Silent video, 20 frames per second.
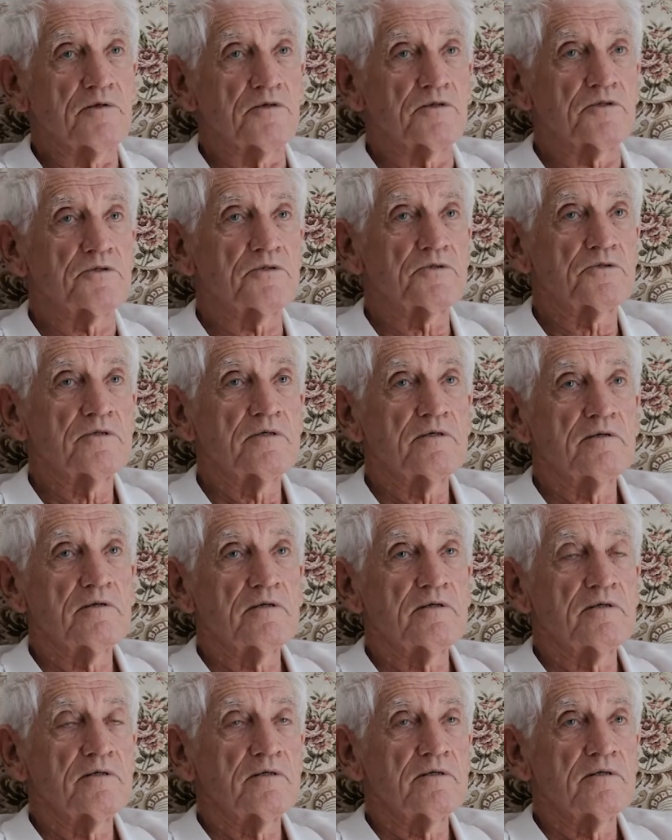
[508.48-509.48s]
was
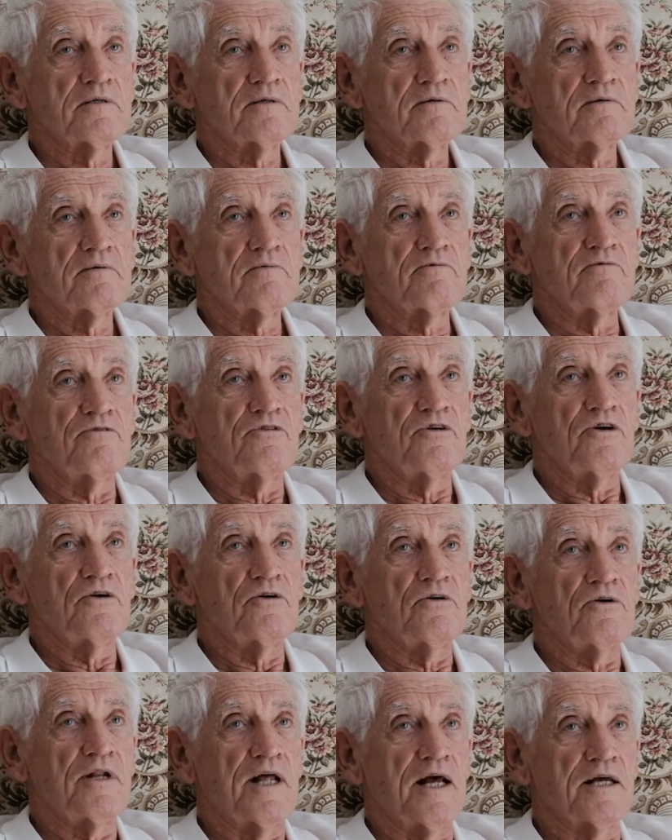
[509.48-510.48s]

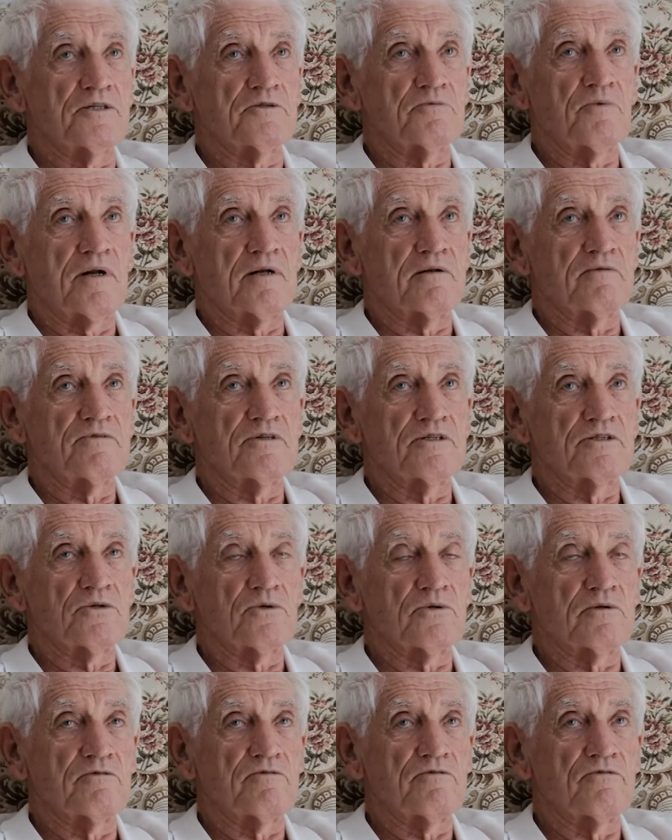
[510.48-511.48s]
viewed as one of the
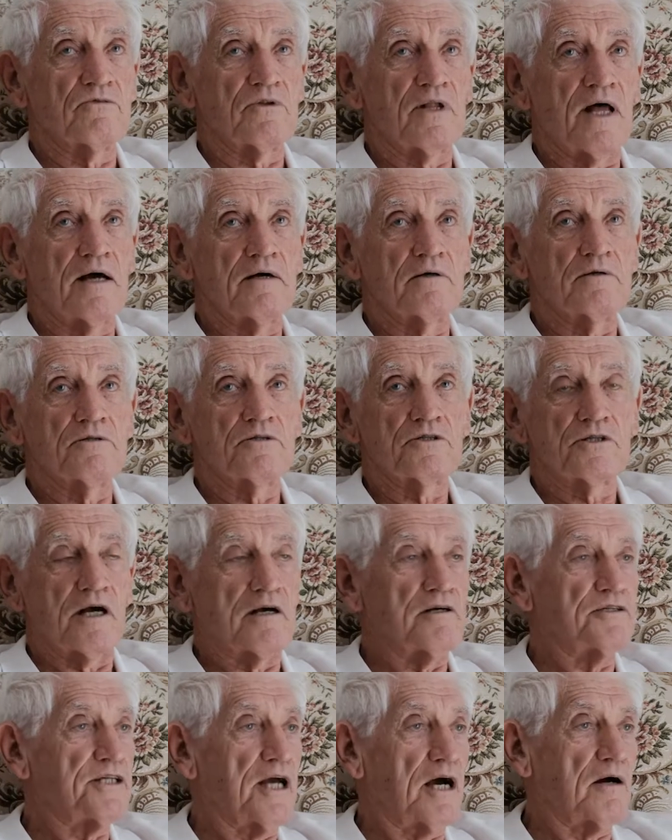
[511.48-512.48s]
sort of low
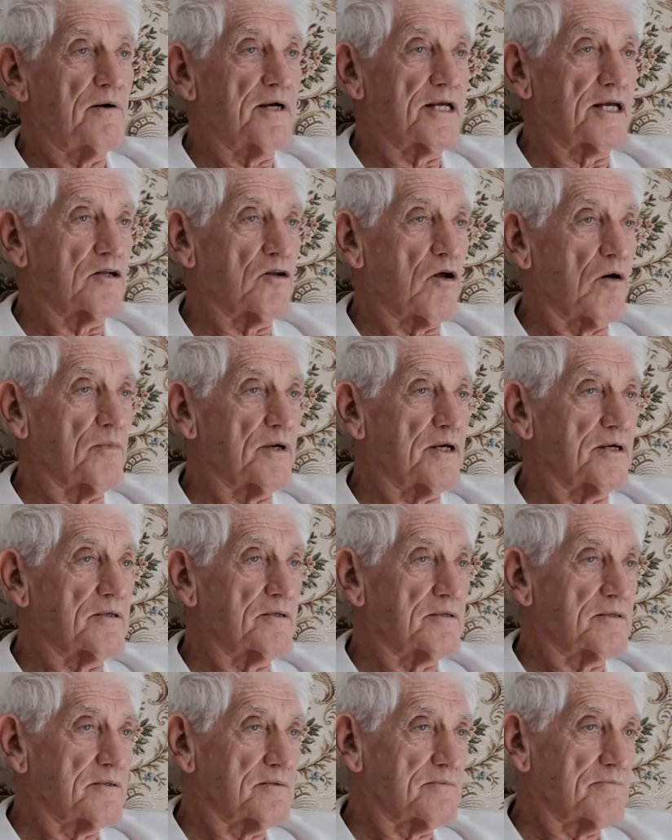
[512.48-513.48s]
socio-economic
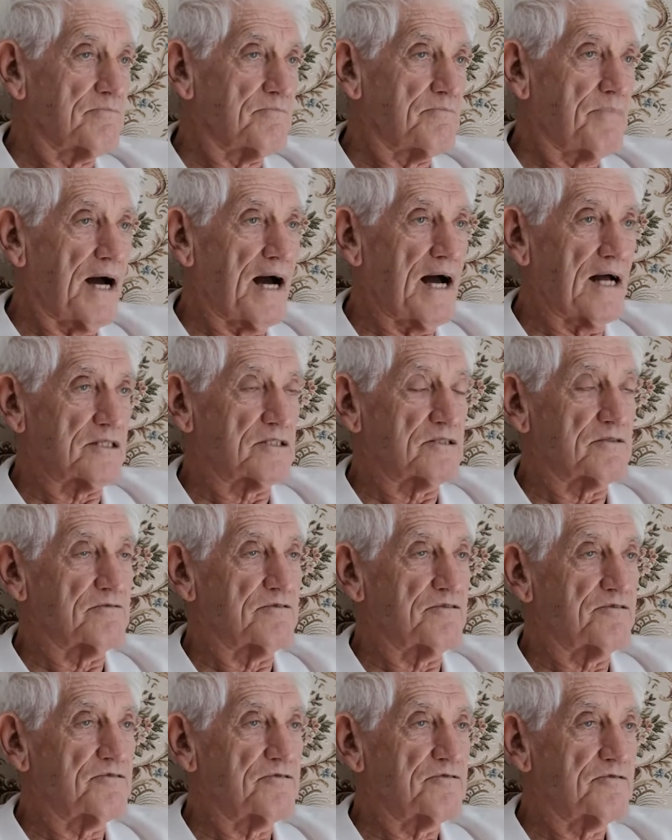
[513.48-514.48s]
parts of
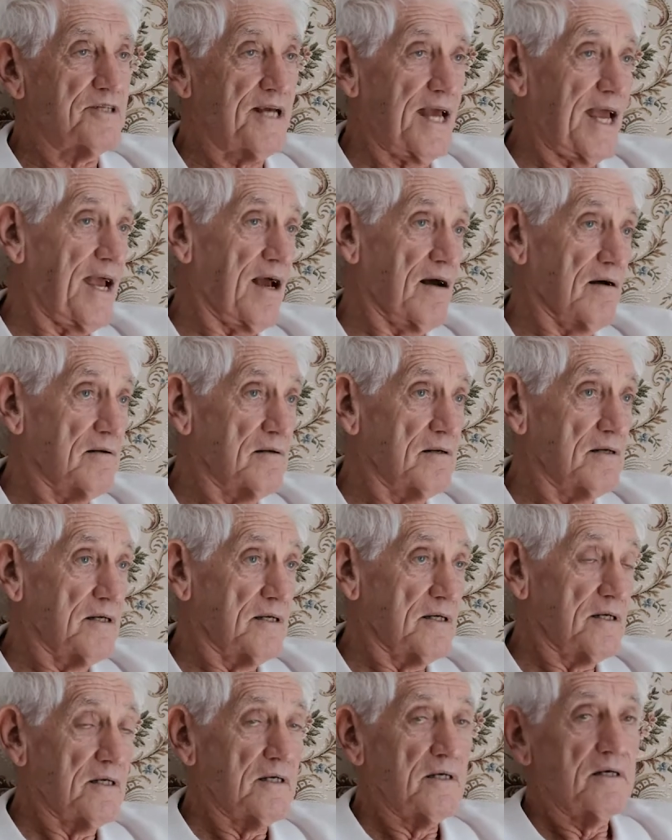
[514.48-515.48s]
town.
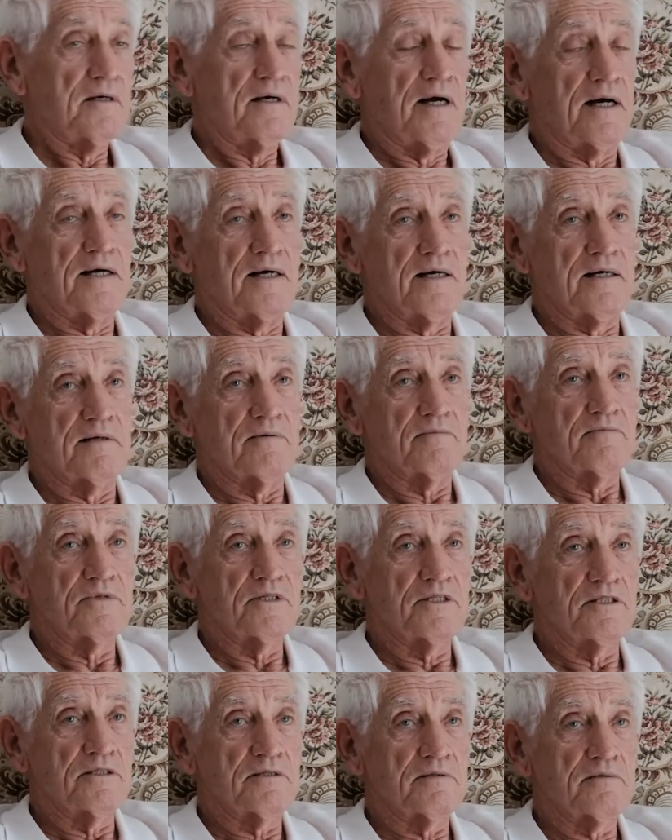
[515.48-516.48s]

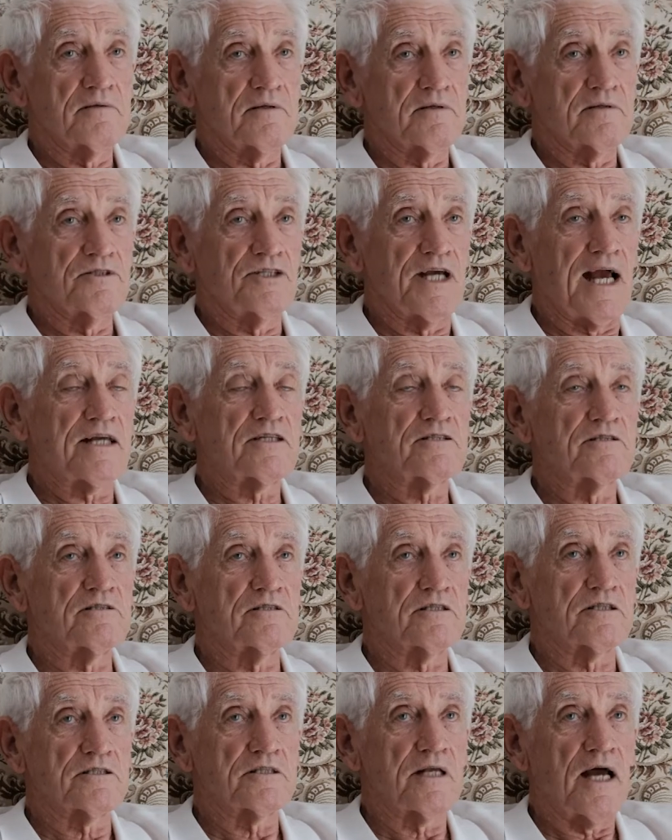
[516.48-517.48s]
These Jackson's
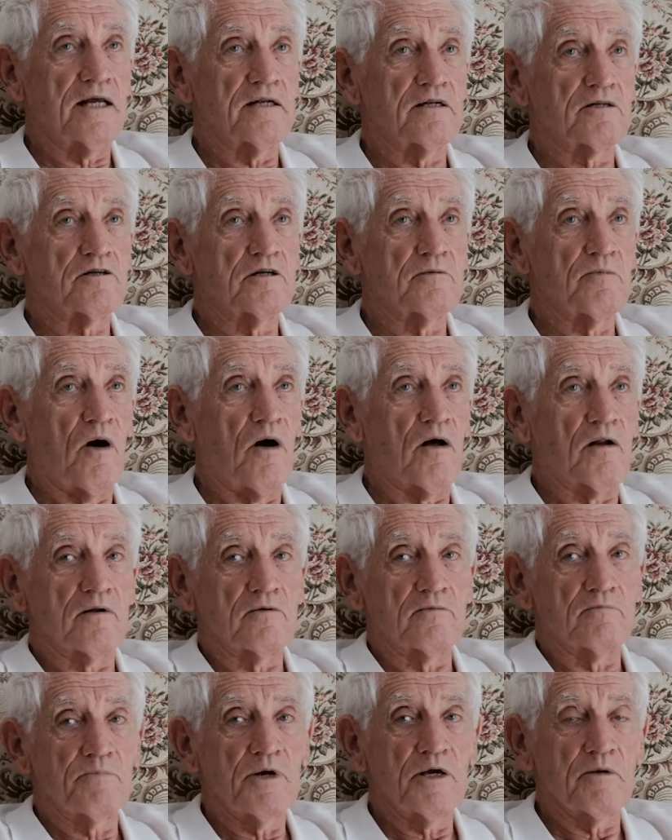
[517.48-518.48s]
estate at Crib
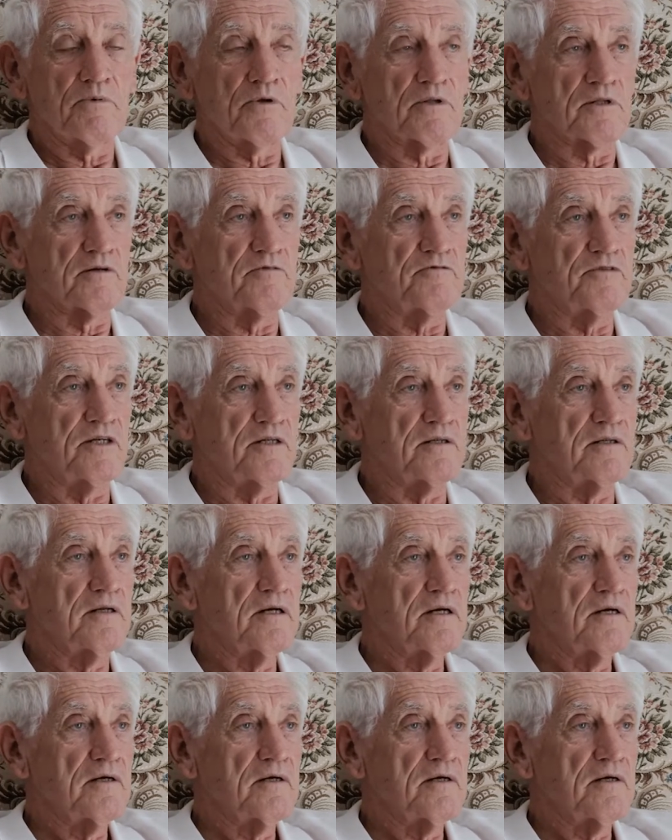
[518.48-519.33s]
Island, people lived in